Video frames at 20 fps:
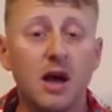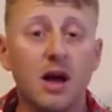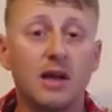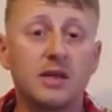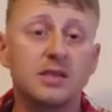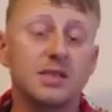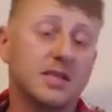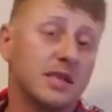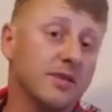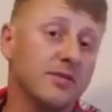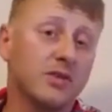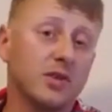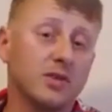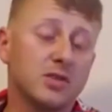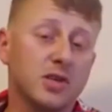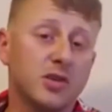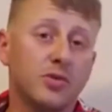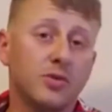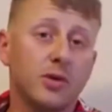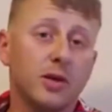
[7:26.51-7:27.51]
see if there's a
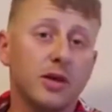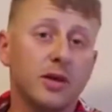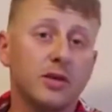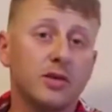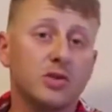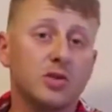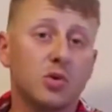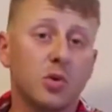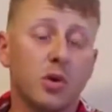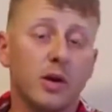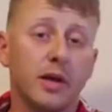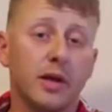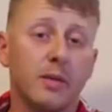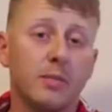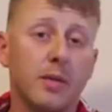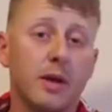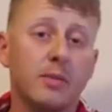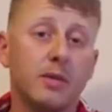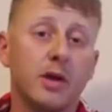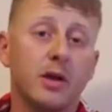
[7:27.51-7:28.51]
unit historian,
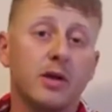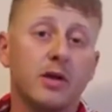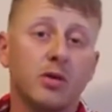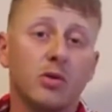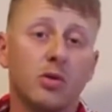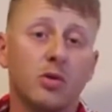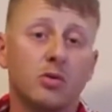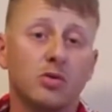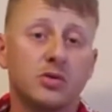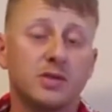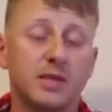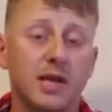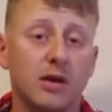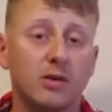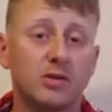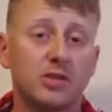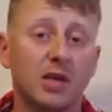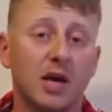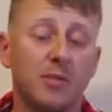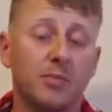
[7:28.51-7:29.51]
maybe at your local
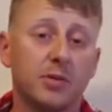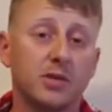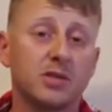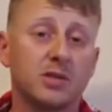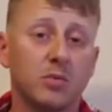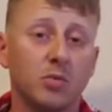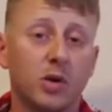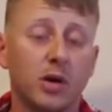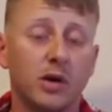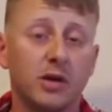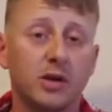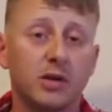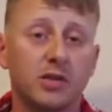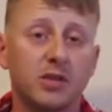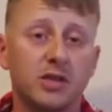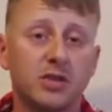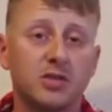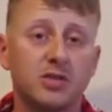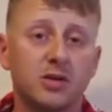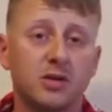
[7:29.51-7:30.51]
scout shop or somewhere in your
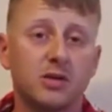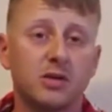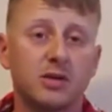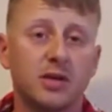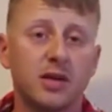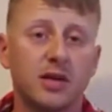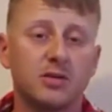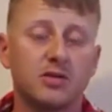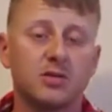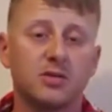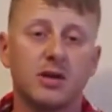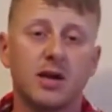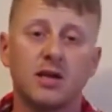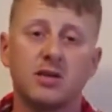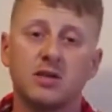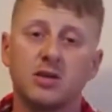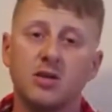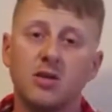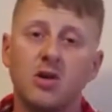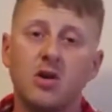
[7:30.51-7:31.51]
district or council, guys.